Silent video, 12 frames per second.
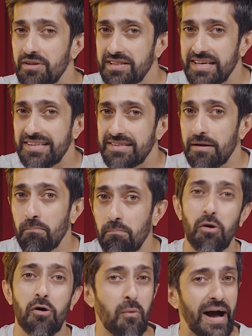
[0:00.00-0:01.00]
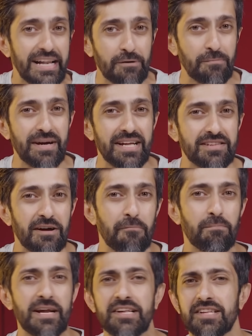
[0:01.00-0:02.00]
this book value myth
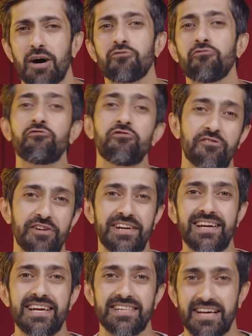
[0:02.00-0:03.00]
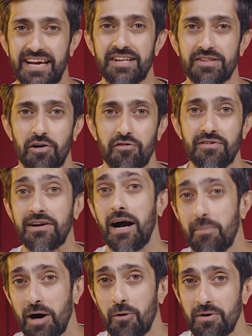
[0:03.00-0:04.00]
plays out vividly in the case of
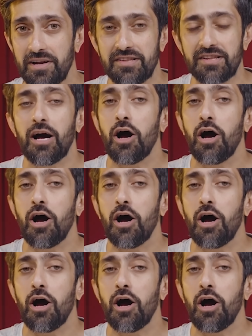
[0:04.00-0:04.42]
Kama Holdings.